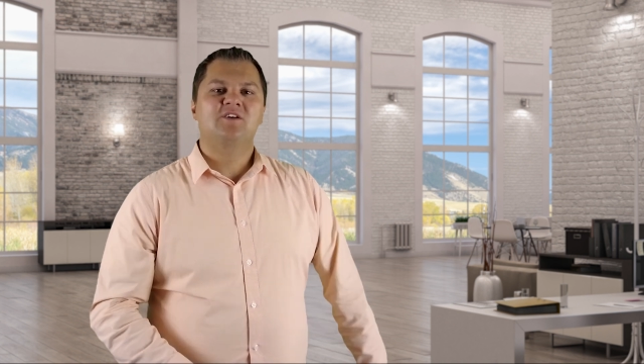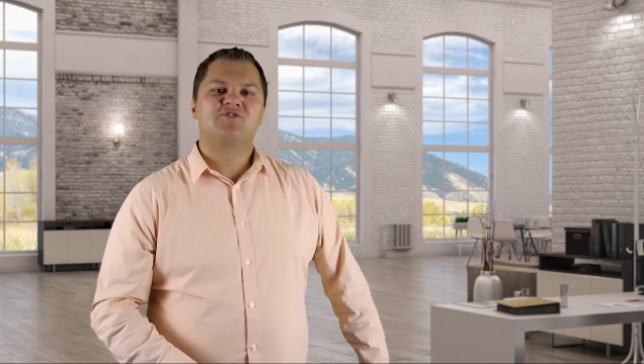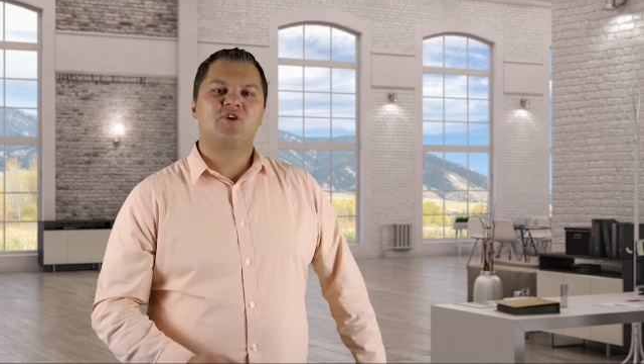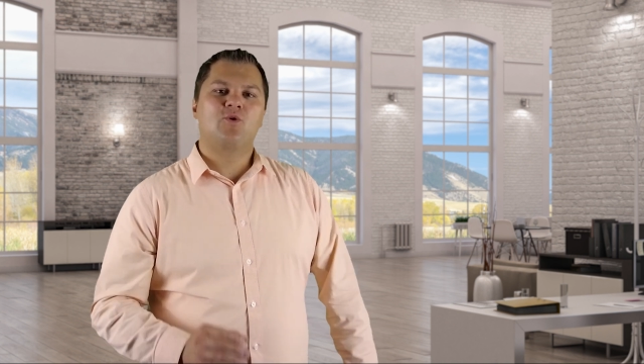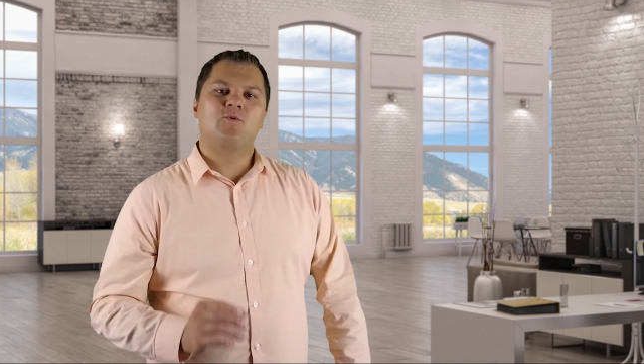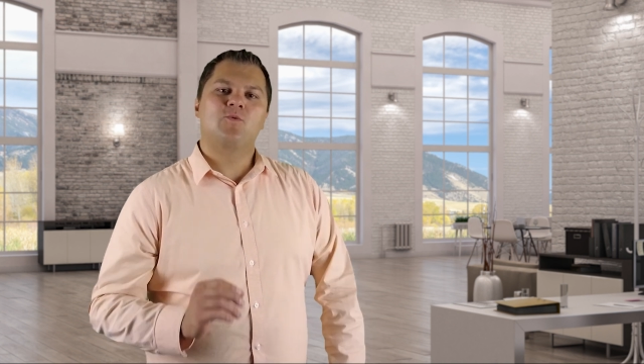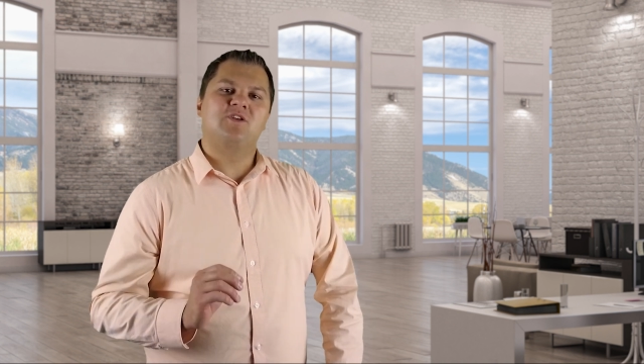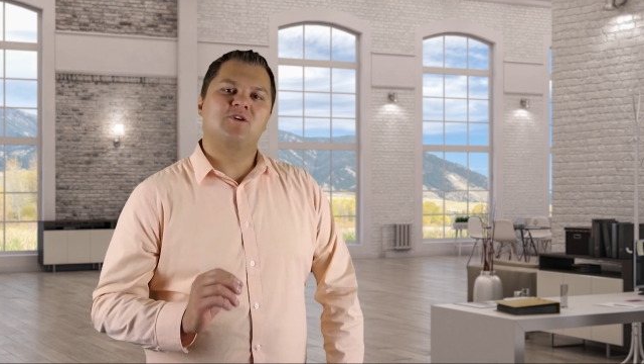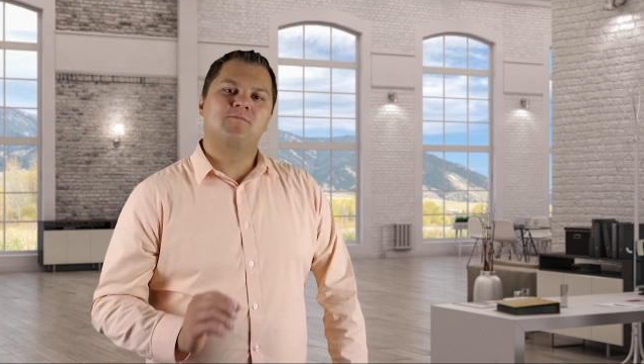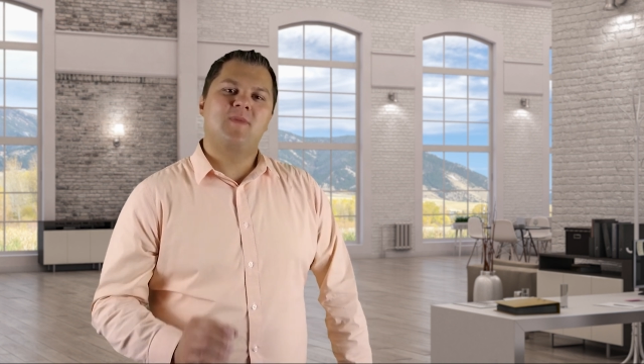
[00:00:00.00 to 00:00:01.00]
So
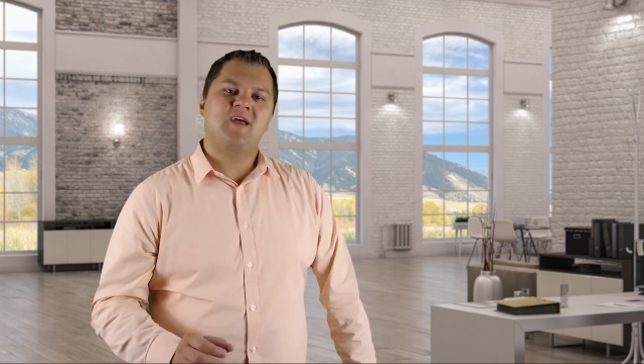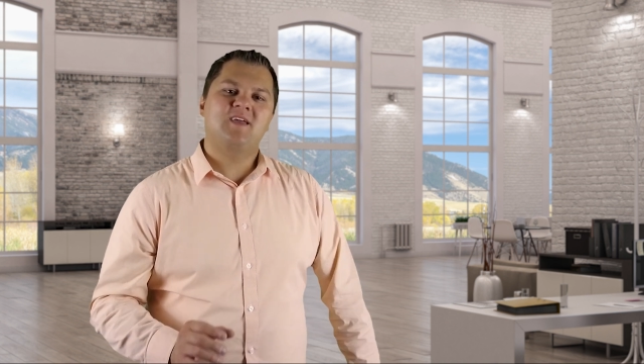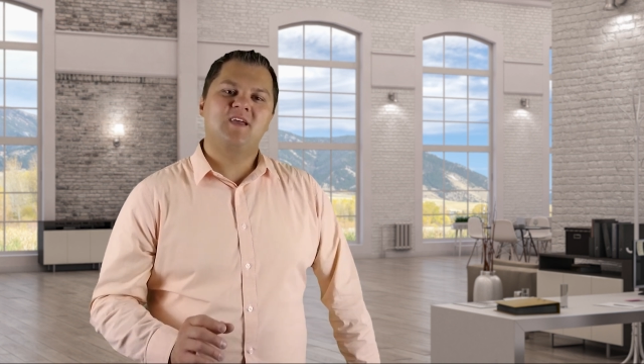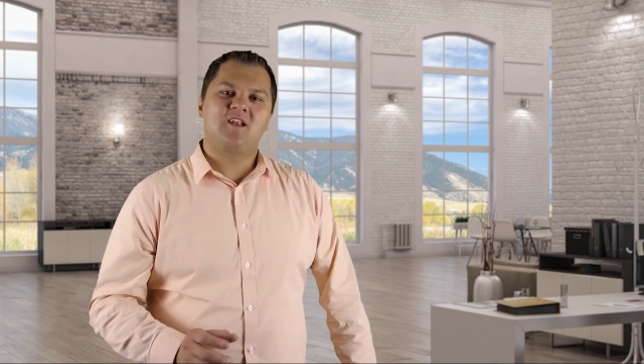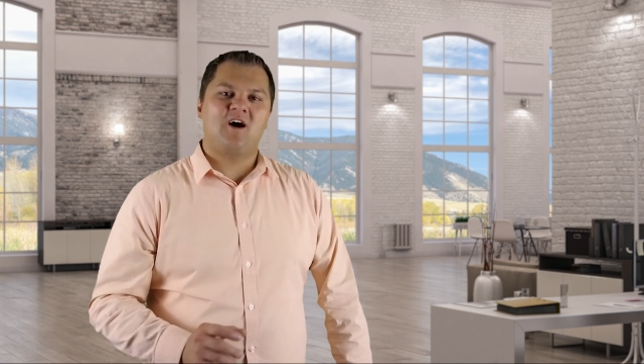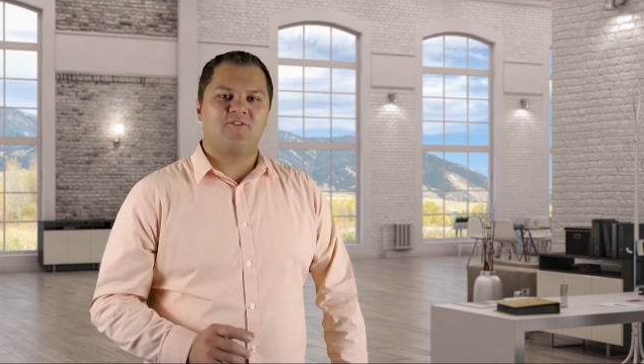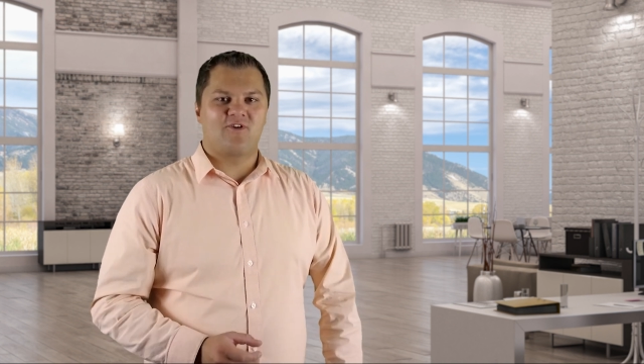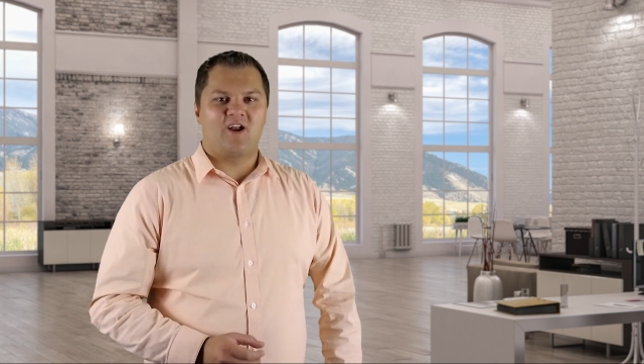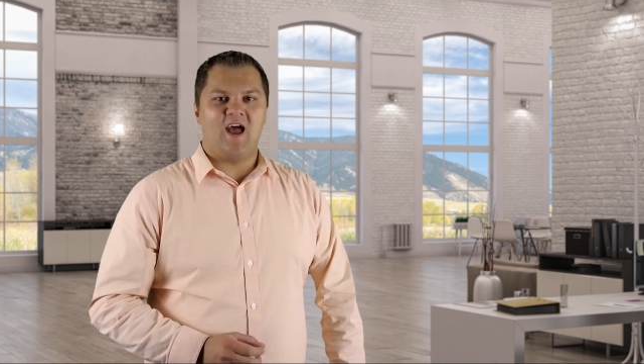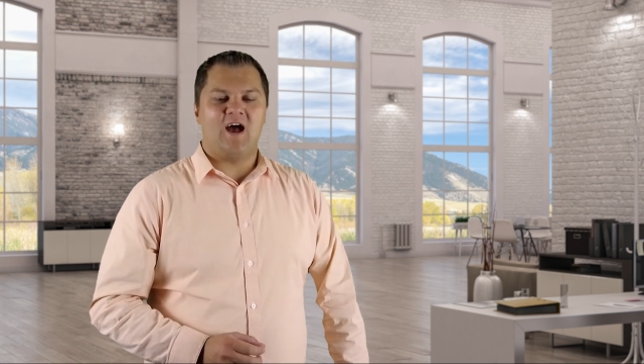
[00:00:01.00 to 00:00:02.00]
when you're making an
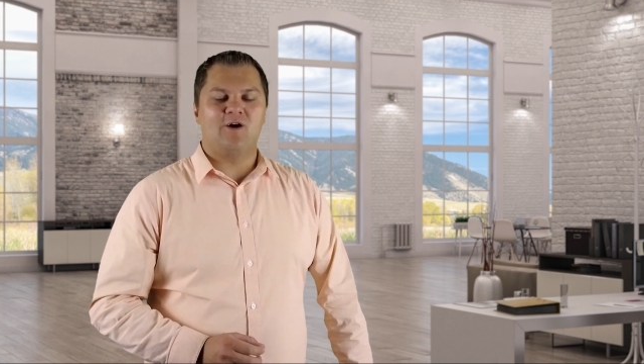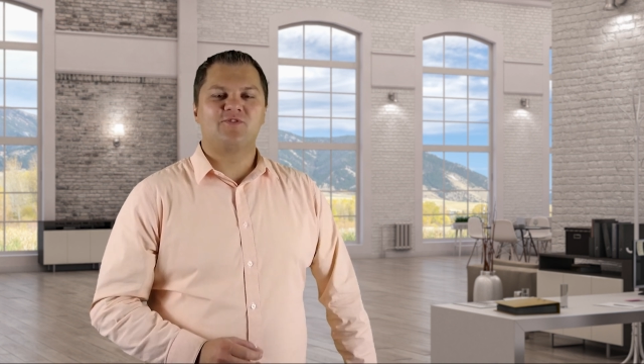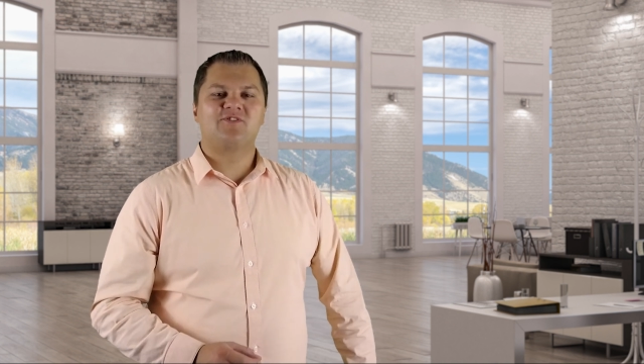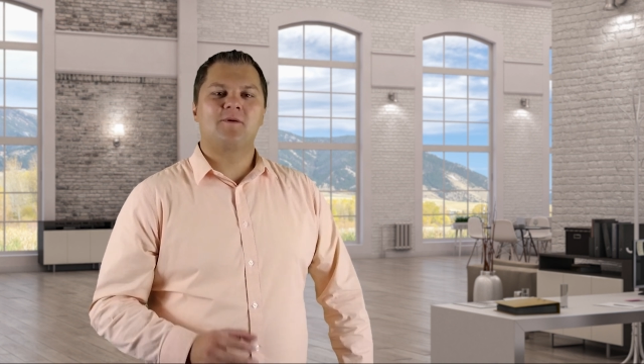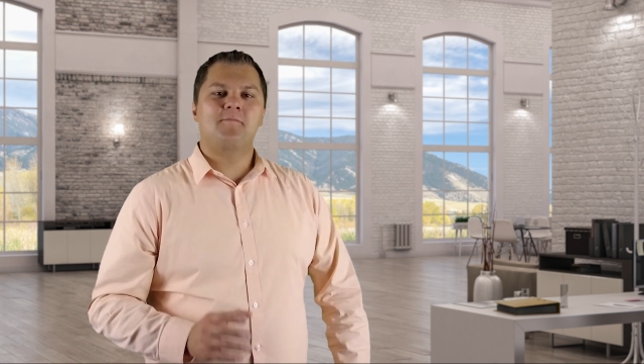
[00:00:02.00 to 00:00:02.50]
offer on a house,